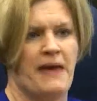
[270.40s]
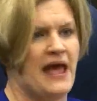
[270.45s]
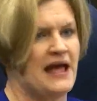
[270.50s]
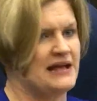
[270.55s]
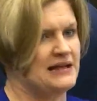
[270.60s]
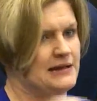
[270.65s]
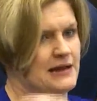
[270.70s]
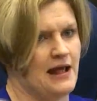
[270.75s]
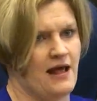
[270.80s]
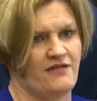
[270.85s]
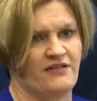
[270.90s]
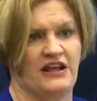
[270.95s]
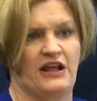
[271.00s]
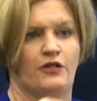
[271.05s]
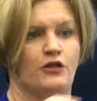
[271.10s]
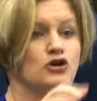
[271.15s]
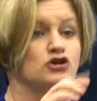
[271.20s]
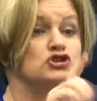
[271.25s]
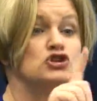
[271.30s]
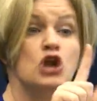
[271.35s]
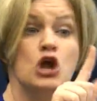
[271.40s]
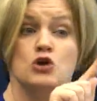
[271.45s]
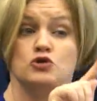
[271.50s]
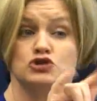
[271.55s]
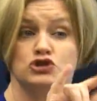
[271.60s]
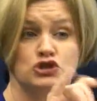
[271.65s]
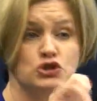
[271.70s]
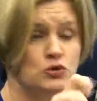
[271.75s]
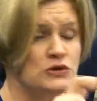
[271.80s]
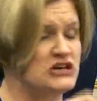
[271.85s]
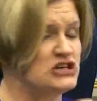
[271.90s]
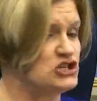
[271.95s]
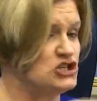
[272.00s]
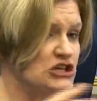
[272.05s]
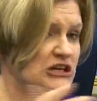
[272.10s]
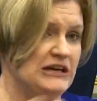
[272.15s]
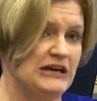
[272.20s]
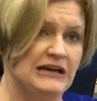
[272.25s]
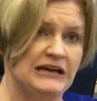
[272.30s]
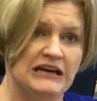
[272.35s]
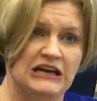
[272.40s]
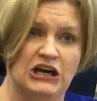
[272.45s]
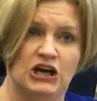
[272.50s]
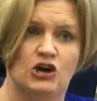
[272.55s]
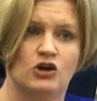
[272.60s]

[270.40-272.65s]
Other school districts pay nothing.